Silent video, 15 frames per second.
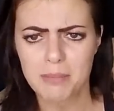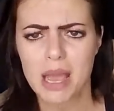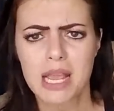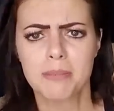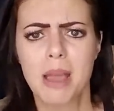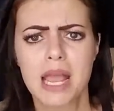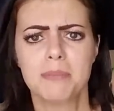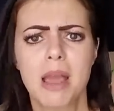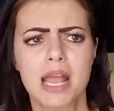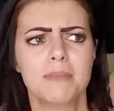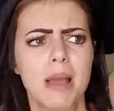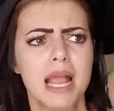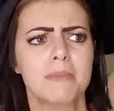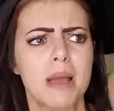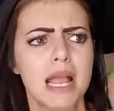bang, bang, bang,
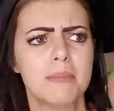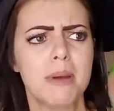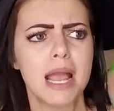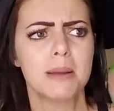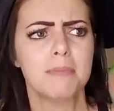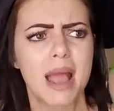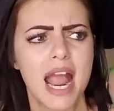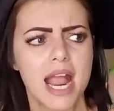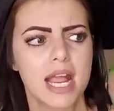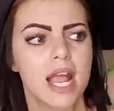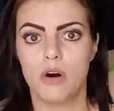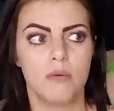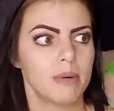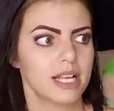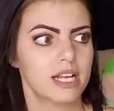bang, bang, bang, bang.
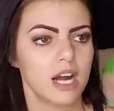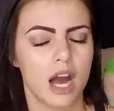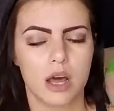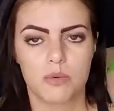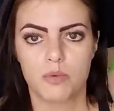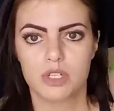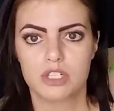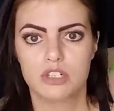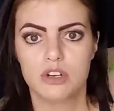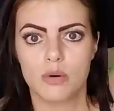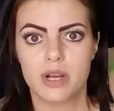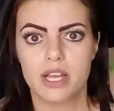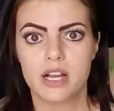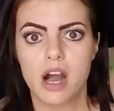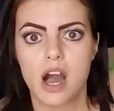Oh my God, what's
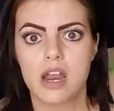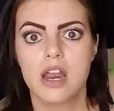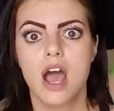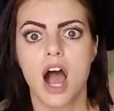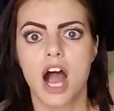going on?